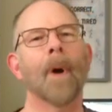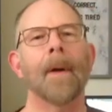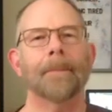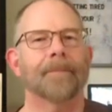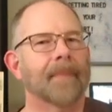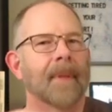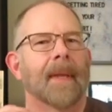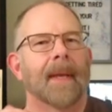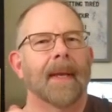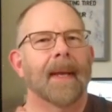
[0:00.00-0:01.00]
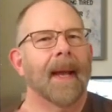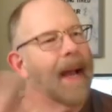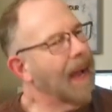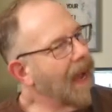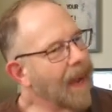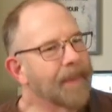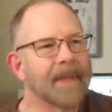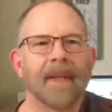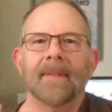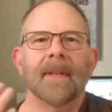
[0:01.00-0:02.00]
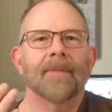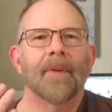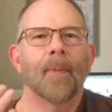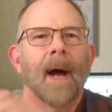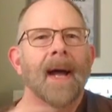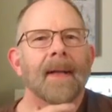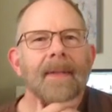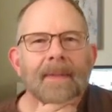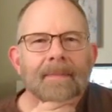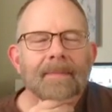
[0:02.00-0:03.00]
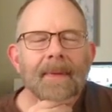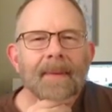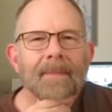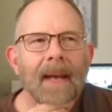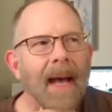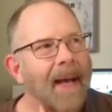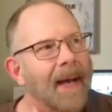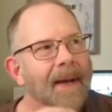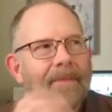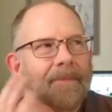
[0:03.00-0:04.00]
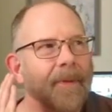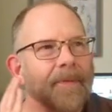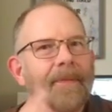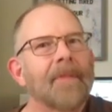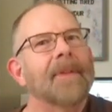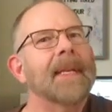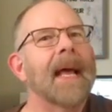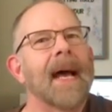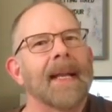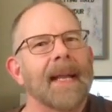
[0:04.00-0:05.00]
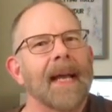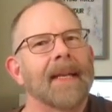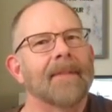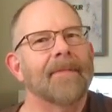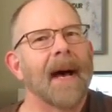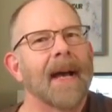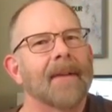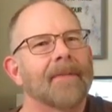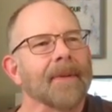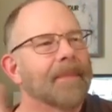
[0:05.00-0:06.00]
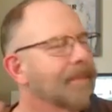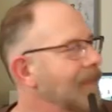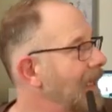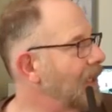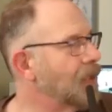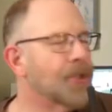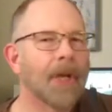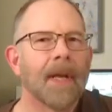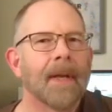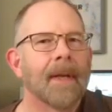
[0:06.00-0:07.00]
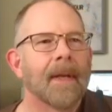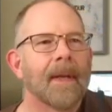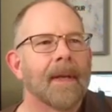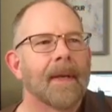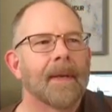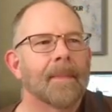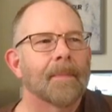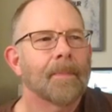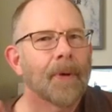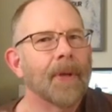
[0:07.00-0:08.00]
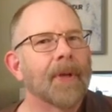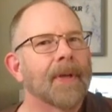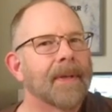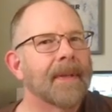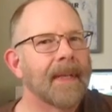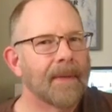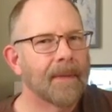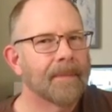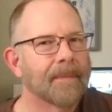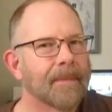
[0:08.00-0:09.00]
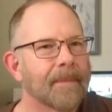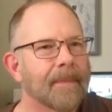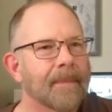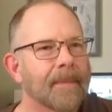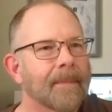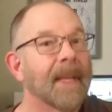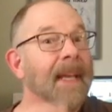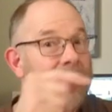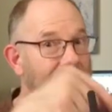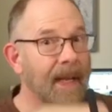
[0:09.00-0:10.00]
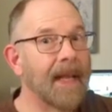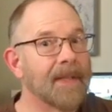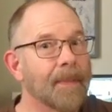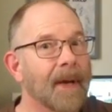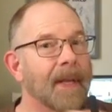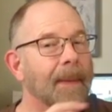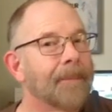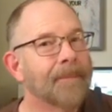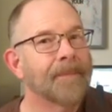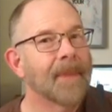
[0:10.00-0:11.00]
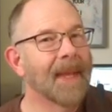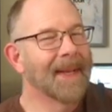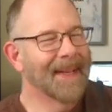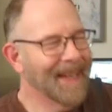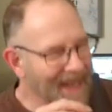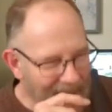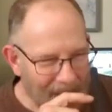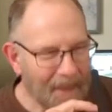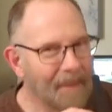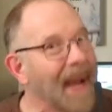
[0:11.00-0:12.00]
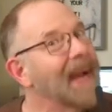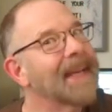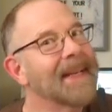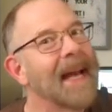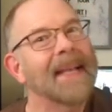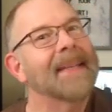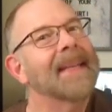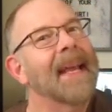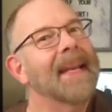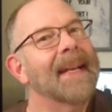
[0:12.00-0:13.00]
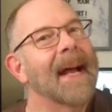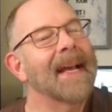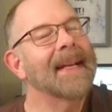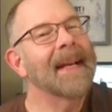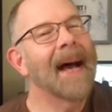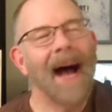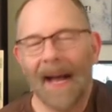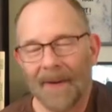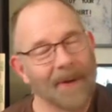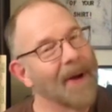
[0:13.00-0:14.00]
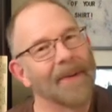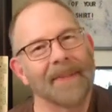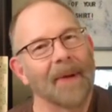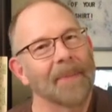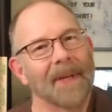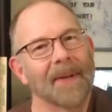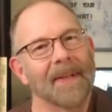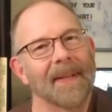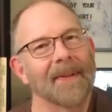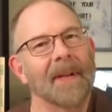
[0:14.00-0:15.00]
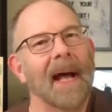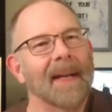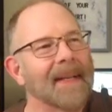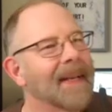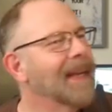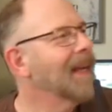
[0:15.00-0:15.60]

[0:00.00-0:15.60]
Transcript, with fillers: Well, I've been listening for a while. For $59.95 each, pretty good deal in today's money. Back in 1989, I don't know if that would be a good deal or not.